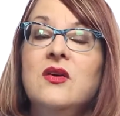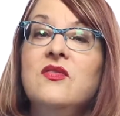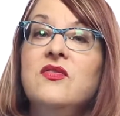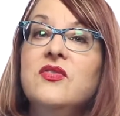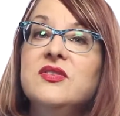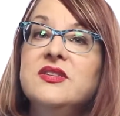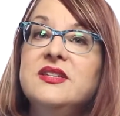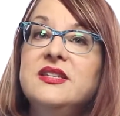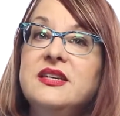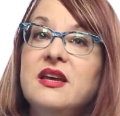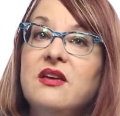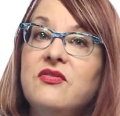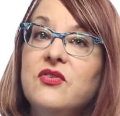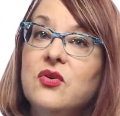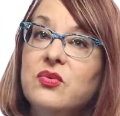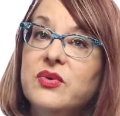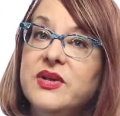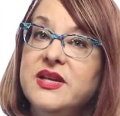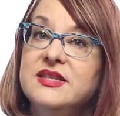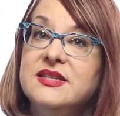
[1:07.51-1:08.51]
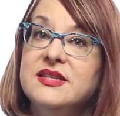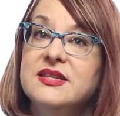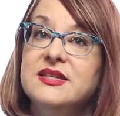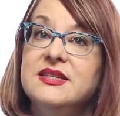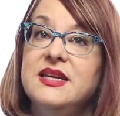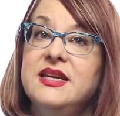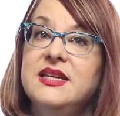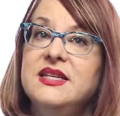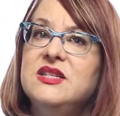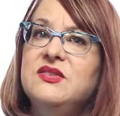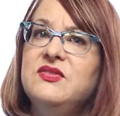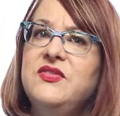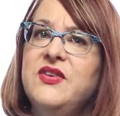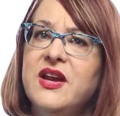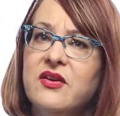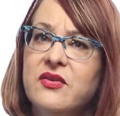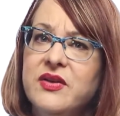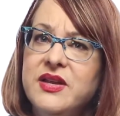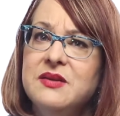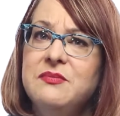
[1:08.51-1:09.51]
For several reasons, it is
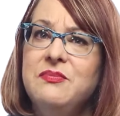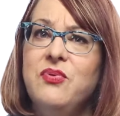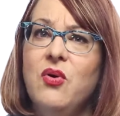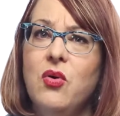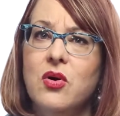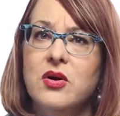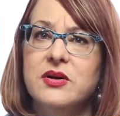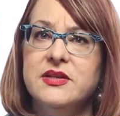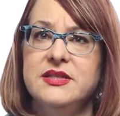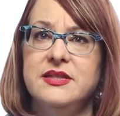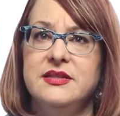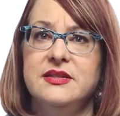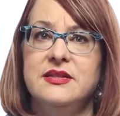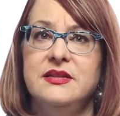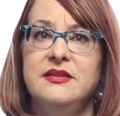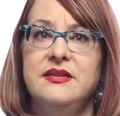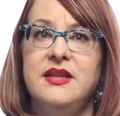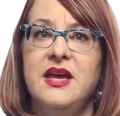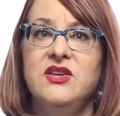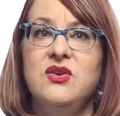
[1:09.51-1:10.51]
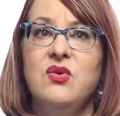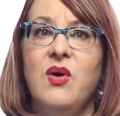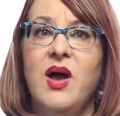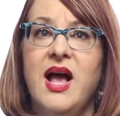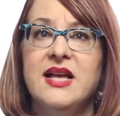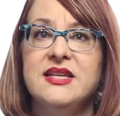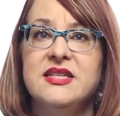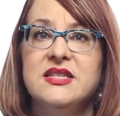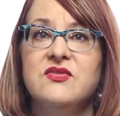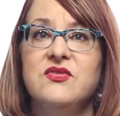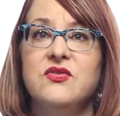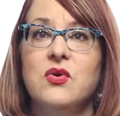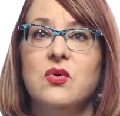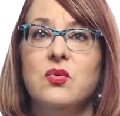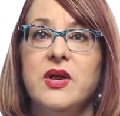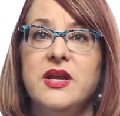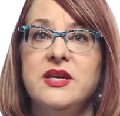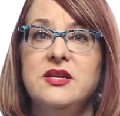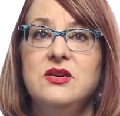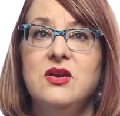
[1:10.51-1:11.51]
very important that you ask
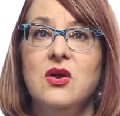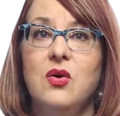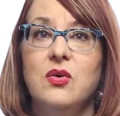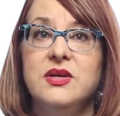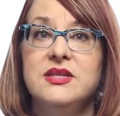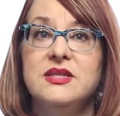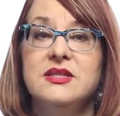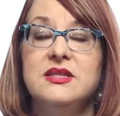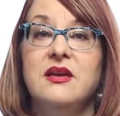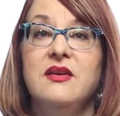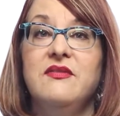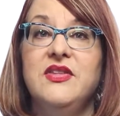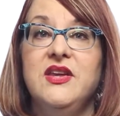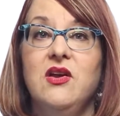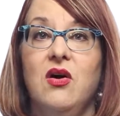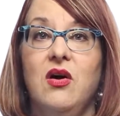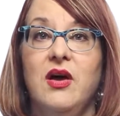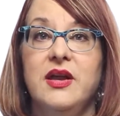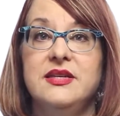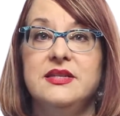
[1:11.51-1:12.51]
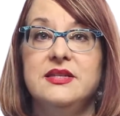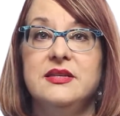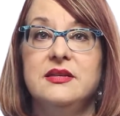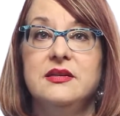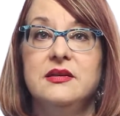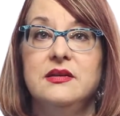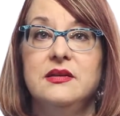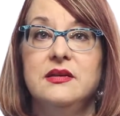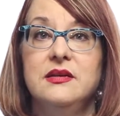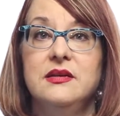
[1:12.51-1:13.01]
for written notice of the audit.